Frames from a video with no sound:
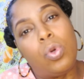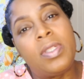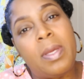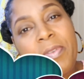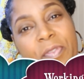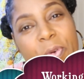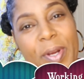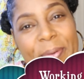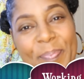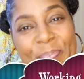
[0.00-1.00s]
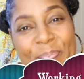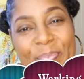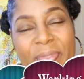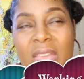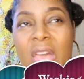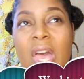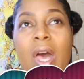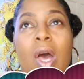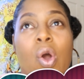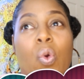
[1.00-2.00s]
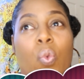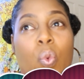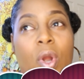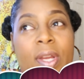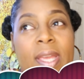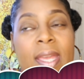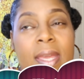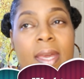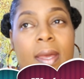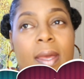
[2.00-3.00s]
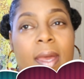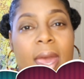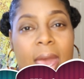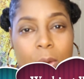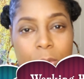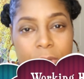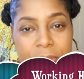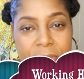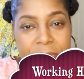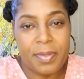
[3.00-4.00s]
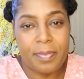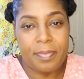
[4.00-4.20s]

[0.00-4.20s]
Rule number four, working hours.